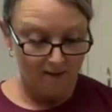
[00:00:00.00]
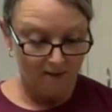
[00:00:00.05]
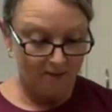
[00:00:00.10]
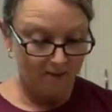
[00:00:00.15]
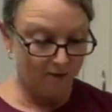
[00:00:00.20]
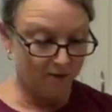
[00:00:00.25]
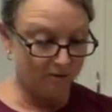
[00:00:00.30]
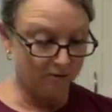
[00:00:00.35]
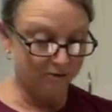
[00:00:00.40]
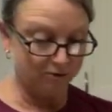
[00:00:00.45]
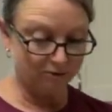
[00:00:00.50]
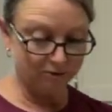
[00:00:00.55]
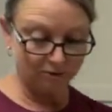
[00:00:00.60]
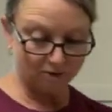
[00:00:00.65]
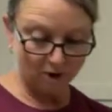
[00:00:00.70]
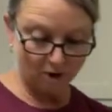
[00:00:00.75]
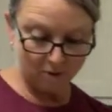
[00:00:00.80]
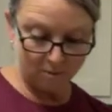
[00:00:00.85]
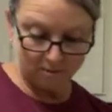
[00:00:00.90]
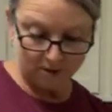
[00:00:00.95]
There are
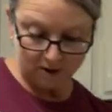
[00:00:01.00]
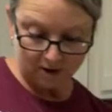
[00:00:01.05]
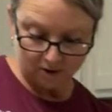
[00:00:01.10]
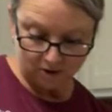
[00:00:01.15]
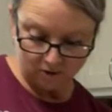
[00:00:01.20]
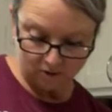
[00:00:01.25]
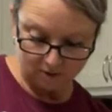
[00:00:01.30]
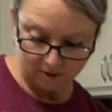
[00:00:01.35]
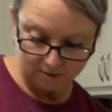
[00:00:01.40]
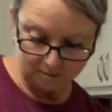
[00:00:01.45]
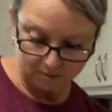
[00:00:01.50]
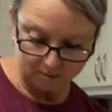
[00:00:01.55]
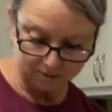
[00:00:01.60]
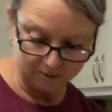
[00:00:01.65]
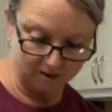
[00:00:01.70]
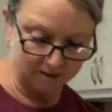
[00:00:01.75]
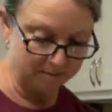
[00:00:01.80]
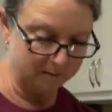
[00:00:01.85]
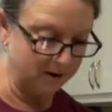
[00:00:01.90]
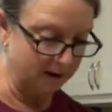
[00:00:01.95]
so many cucumbers
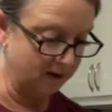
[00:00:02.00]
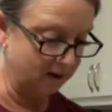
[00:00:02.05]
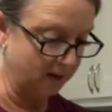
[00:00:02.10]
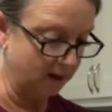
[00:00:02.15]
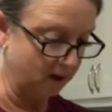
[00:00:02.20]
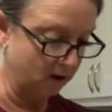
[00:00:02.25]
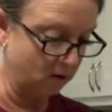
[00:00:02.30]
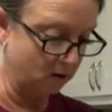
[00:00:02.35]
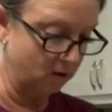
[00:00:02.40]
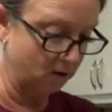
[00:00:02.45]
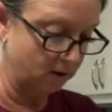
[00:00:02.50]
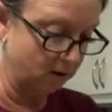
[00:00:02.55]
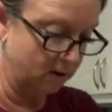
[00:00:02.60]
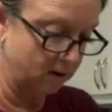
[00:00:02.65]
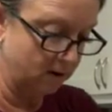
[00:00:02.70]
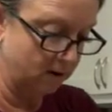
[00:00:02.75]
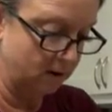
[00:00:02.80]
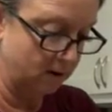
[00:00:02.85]
coming out of that garden,